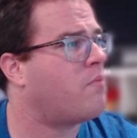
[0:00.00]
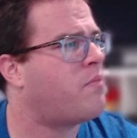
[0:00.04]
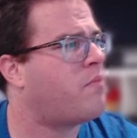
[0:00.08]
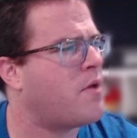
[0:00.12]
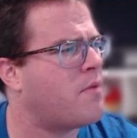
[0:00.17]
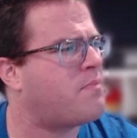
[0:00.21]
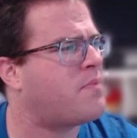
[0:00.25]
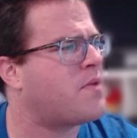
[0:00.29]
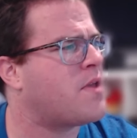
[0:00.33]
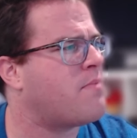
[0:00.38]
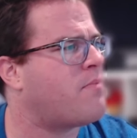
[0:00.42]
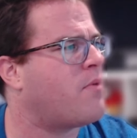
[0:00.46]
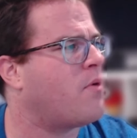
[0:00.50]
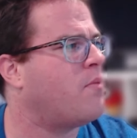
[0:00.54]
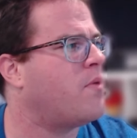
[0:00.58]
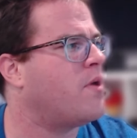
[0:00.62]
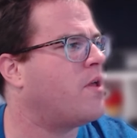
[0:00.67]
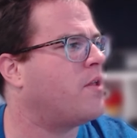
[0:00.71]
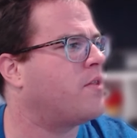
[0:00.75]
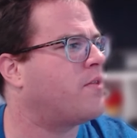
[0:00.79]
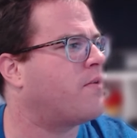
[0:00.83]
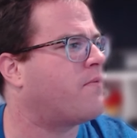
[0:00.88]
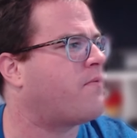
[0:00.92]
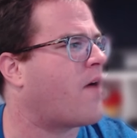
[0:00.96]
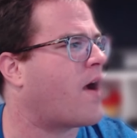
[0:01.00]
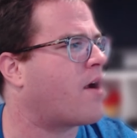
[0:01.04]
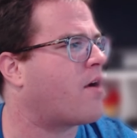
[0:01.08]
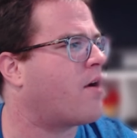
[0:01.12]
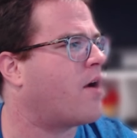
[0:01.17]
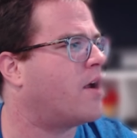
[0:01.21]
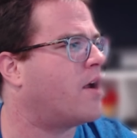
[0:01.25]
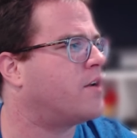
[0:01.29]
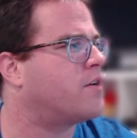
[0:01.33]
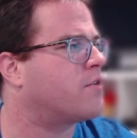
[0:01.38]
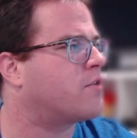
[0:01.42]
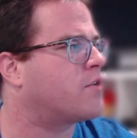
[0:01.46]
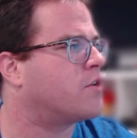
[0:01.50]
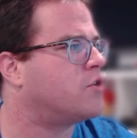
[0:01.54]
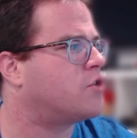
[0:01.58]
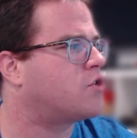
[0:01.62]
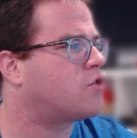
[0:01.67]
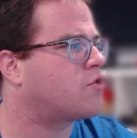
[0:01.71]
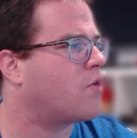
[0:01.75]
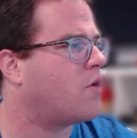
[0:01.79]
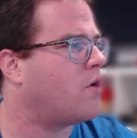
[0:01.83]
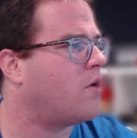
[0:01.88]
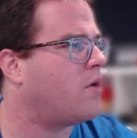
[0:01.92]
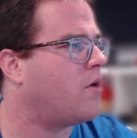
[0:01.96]
people will the fire under
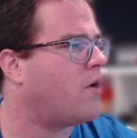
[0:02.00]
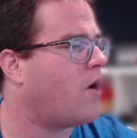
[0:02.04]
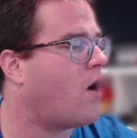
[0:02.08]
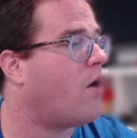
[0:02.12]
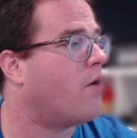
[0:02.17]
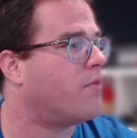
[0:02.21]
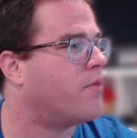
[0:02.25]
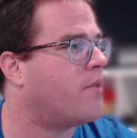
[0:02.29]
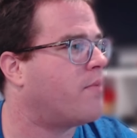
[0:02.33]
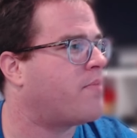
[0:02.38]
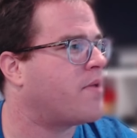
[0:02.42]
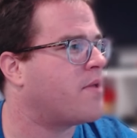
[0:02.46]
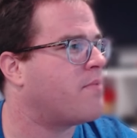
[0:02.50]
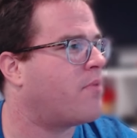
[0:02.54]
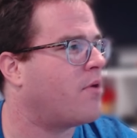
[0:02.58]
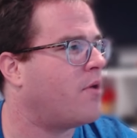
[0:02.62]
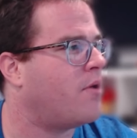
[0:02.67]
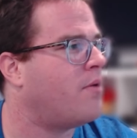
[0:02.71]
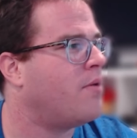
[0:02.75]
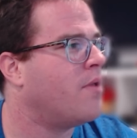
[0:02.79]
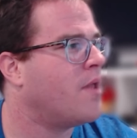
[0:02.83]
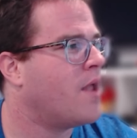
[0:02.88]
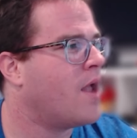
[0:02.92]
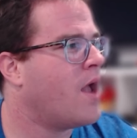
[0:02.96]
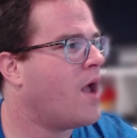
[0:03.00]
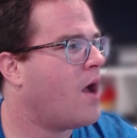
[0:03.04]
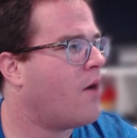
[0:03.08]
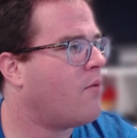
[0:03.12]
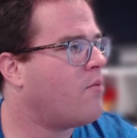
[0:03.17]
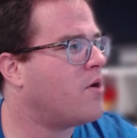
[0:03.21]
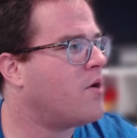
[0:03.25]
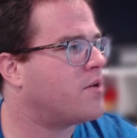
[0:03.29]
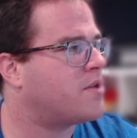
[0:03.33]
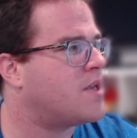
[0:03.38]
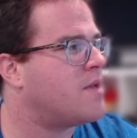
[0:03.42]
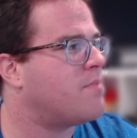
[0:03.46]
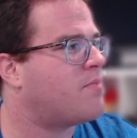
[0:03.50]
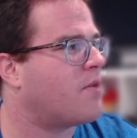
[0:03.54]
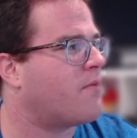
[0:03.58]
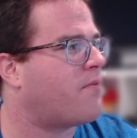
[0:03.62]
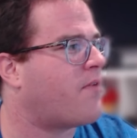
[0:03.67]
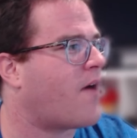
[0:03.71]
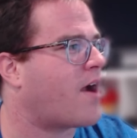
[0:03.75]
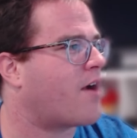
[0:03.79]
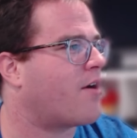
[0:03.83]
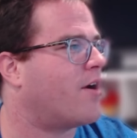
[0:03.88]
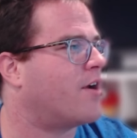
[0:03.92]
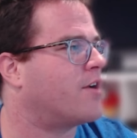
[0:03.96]
control. Oh, the people will keep the
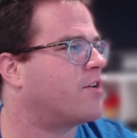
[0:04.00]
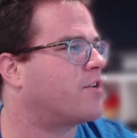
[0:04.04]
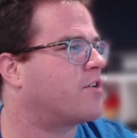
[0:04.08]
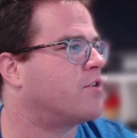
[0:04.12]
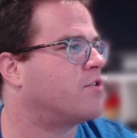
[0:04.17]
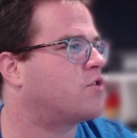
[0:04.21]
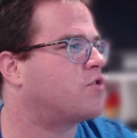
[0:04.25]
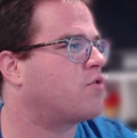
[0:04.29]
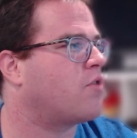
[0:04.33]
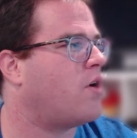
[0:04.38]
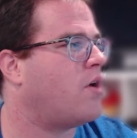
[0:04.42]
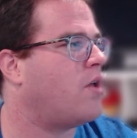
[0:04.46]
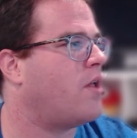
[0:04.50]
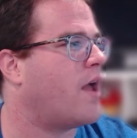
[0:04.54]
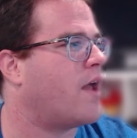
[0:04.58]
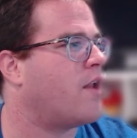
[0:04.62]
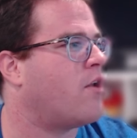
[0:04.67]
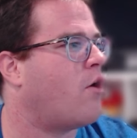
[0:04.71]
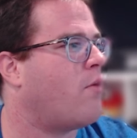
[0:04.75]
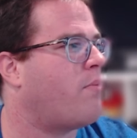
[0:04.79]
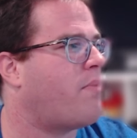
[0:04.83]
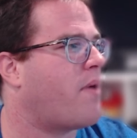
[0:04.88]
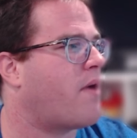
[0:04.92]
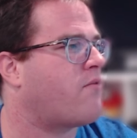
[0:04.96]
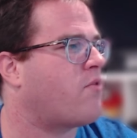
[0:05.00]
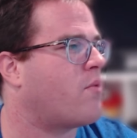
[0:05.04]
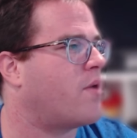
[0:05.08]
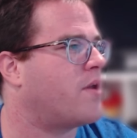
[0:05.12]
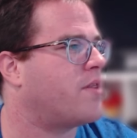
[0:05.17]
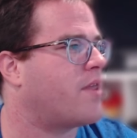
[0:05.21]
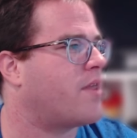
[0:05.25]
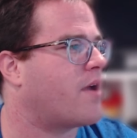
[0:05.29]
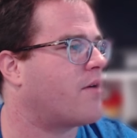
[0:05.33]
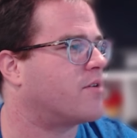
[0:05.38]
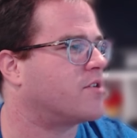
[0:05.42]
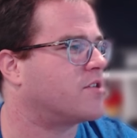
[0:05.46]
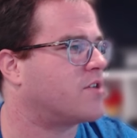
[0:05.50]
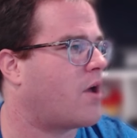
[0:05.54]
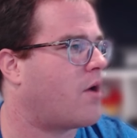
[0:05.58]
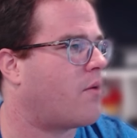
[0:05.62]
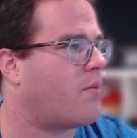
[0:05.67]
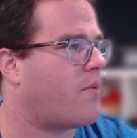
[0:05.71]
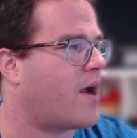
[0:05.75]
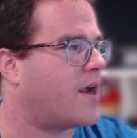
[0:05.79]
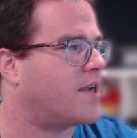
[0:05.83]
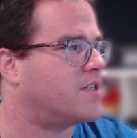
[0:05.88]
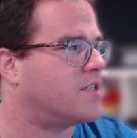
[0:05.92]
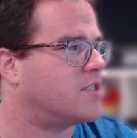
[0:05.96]
fire under control and hope everyone there is all
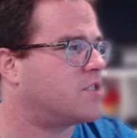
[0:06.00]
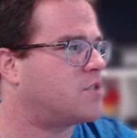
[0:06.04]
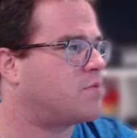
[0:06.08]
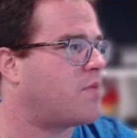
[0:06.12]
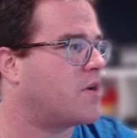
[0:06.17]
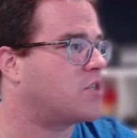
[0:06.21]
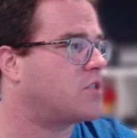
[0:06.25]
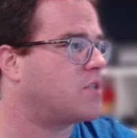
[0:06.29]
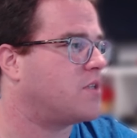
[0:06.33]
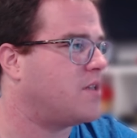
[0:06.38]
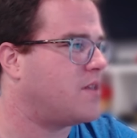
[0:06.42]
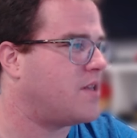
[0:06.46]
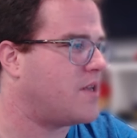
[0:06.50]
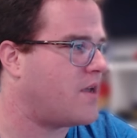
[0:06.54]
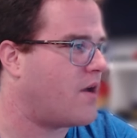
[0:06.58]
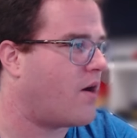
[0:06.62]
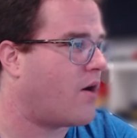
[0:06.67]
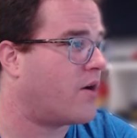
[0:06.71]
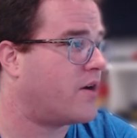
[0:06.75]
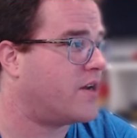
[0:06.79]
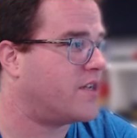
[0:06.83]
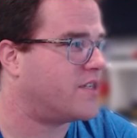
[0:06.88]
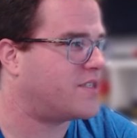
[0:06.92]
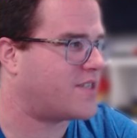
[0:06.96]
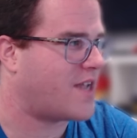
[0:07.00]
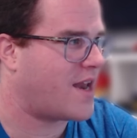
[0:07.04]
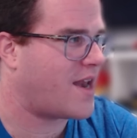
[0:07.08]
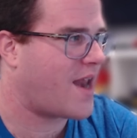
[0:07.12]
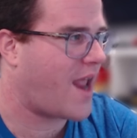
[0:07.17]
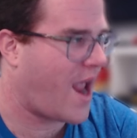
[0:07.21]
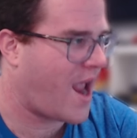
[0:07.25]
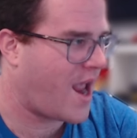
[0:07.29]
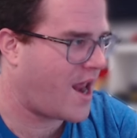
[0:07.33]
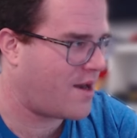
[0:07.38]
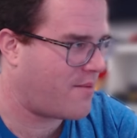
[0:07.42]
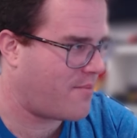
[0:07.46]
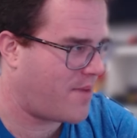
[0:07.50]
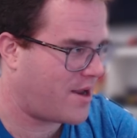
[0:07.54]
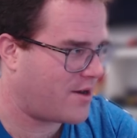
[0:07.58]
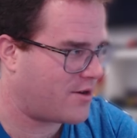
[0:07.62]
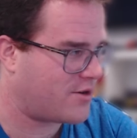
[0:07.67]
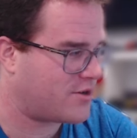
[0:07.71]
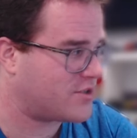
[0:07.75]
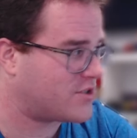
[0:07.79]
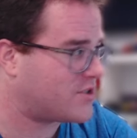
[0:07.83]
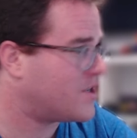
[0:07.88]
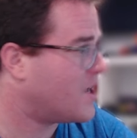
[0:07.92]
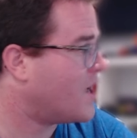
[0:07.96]
right, especially the artists and
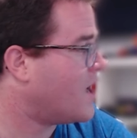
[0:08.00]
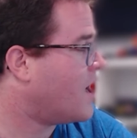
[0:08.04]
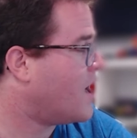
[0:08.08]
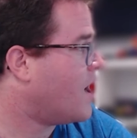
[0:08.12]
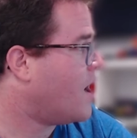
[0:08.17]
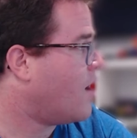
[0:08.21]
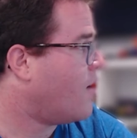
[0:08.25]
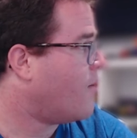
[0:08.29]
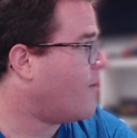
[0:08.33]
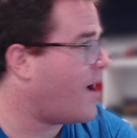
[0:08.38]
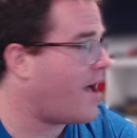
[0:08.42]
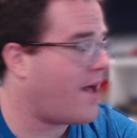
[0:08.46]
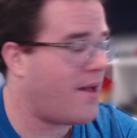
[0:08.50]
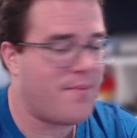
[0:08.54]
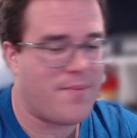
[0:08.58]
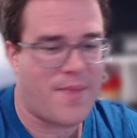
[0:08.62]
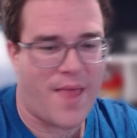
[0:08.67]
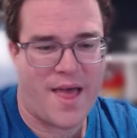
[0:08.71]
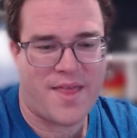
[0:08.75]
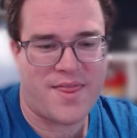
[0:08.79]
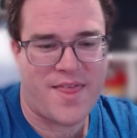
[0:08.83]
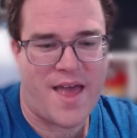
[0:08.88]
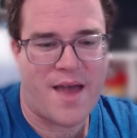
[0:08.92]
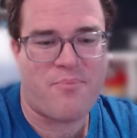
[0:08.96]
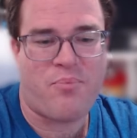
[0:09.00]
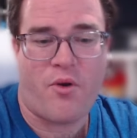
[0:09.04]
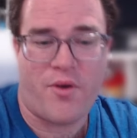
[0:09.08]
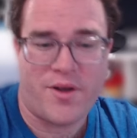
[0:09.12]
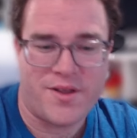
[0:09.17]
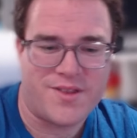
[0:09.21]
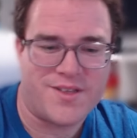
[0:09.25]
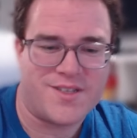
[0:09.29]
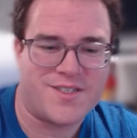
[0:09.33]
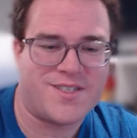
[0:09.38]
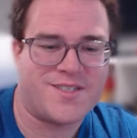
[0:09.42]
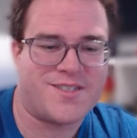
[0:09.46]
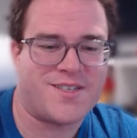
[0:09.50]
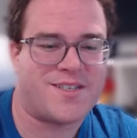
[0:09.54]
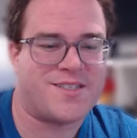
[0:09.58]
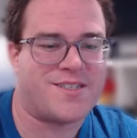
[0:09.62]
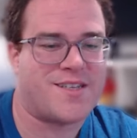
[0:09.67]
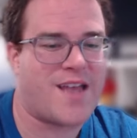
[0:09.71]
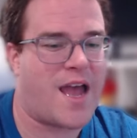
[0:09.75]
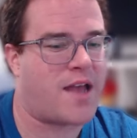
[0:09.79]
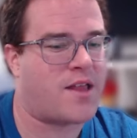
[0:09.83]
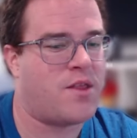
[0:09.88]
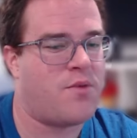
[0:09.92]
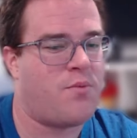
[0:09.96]
animators. Well, at that point, this is
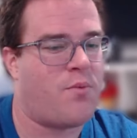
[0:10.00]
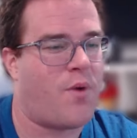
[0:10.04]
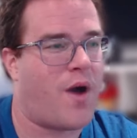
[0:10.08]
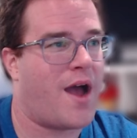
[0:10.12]
exactly why